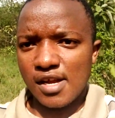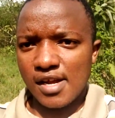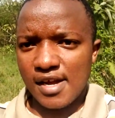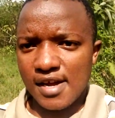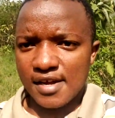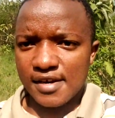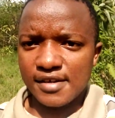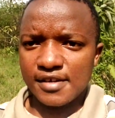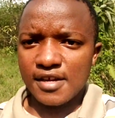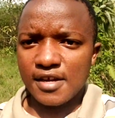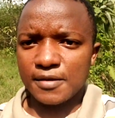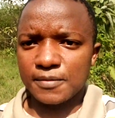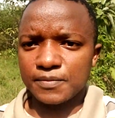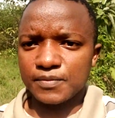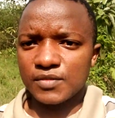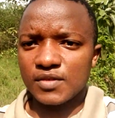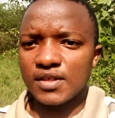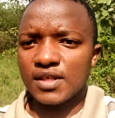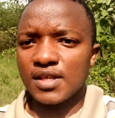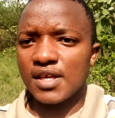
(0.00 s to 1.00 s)
career.
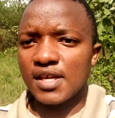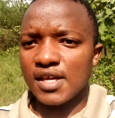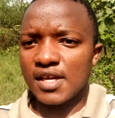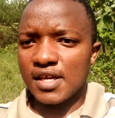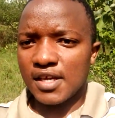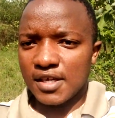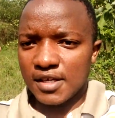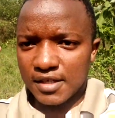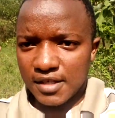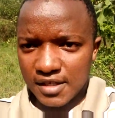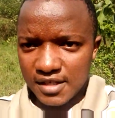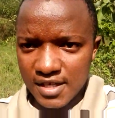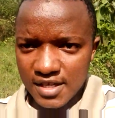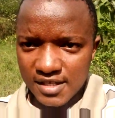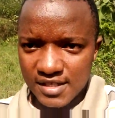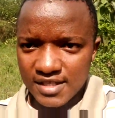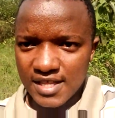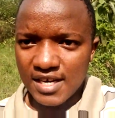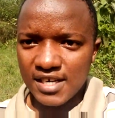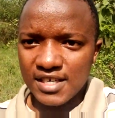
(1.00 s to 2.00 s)

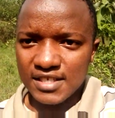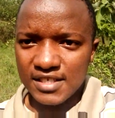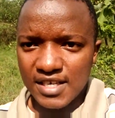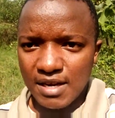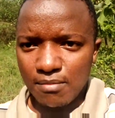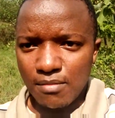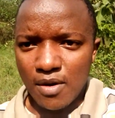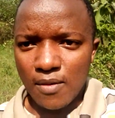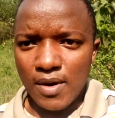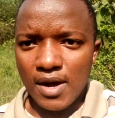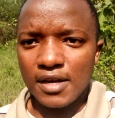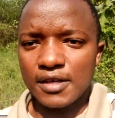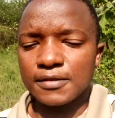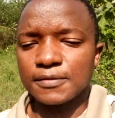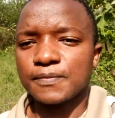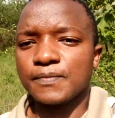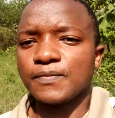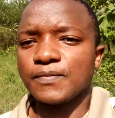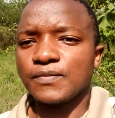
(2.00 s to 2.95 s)
Yes, that is number one.